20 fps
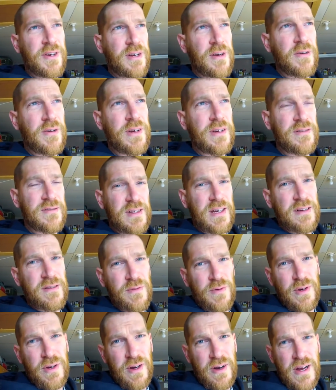degrees.
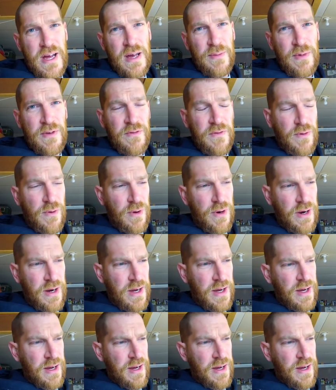That's what you're aiming for.